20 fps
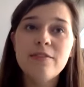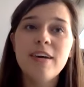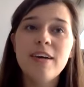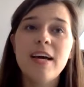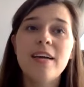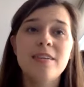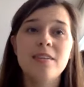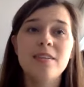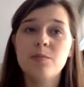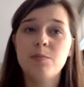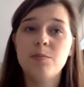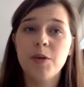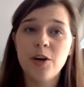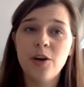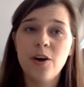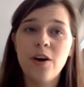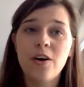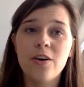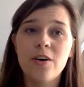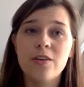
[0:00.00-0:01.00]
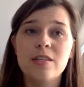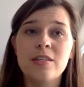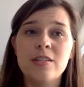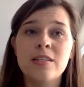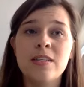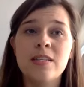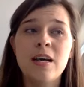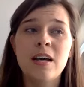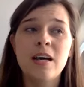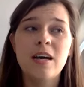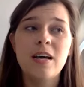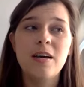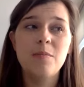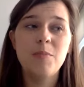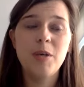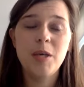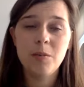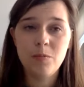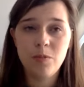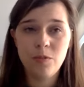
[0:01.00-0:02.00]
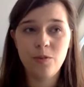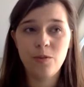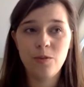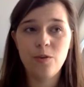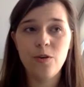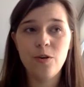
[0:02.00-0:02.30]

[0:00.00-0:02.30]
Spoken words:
and it's because people